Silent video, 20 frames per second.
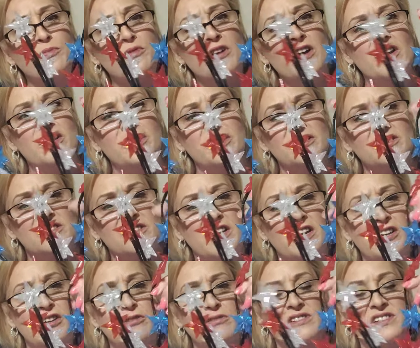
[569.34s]
the products
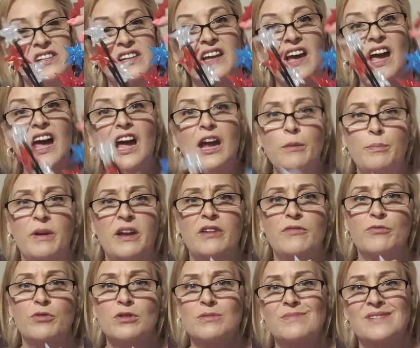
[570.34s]
that you see, I
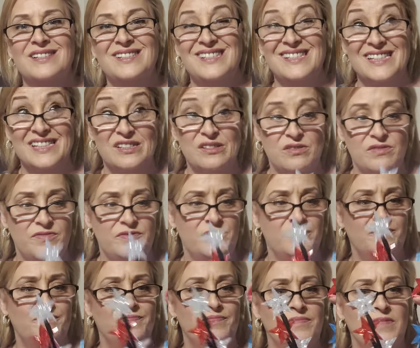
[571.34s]
paid for myself.
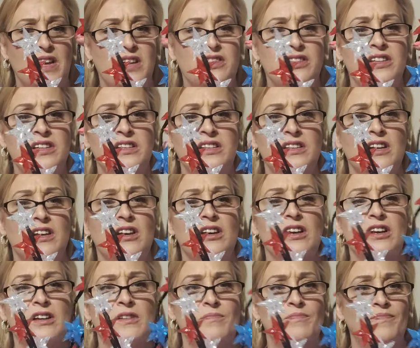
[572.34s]
I think
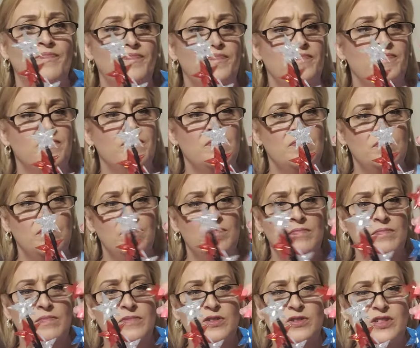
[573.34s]

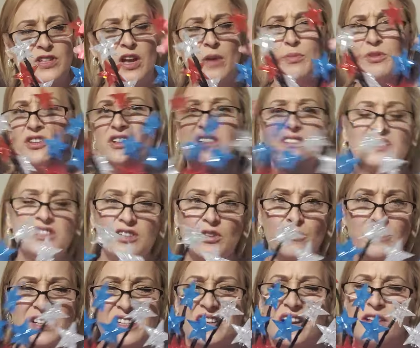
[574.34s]
there's a couple things
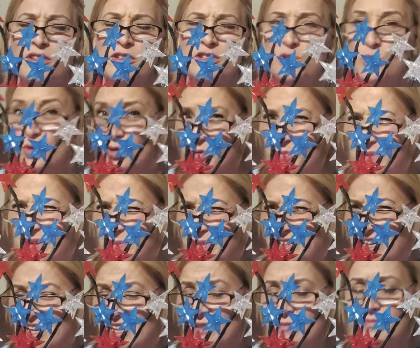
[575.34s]
still missing out of this order.
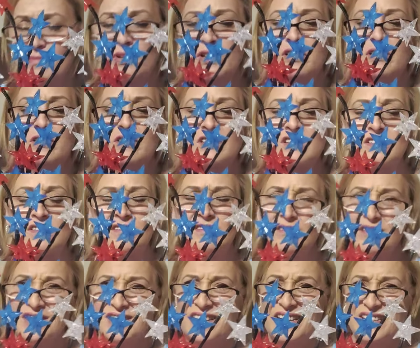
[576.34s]
Maybe not, but it
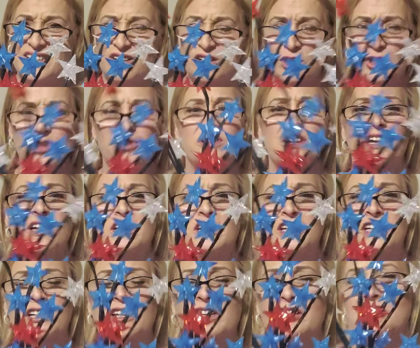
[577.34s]
was like
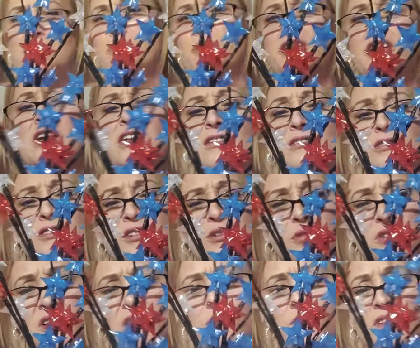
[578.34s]

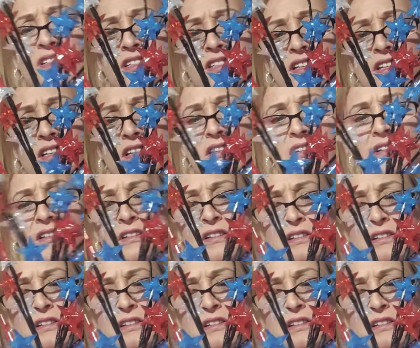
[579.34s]
$193 or something like that.